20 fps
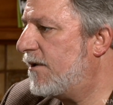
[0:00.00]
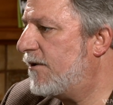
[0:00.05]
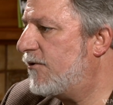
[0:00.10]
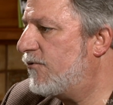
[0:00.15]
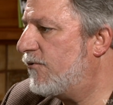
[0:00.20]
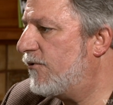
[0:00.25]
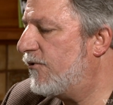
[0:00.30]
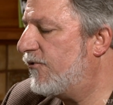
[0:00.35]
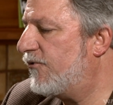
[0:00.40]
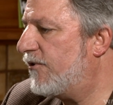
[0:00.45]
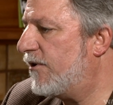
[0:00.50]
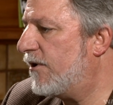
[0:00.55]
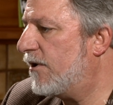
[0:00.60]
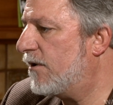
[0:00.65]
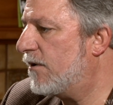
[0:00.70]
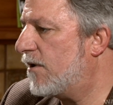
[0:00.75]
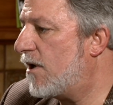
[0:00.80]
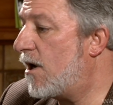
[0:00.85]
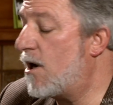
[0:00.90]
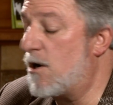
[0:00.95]
I would
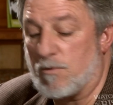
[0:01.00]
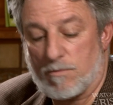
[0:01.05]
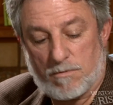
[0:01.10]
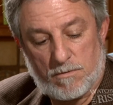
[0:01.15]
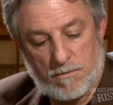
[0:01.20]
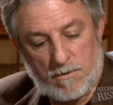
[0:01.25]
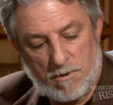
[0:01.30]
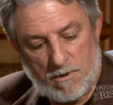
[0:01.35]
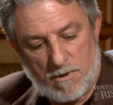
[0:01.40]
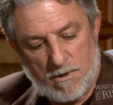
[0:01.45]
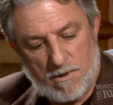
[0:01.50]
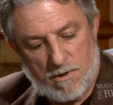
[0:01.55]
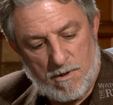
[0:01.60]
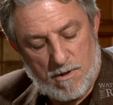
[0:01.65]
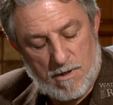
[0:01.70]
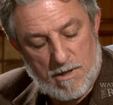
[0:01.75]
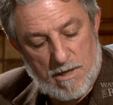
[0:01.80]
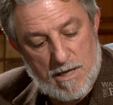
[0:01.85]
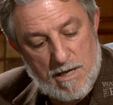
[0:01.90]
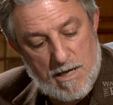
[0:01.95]
recommend
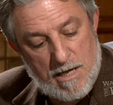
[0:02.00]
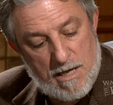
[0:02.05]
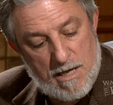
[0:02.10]
developing a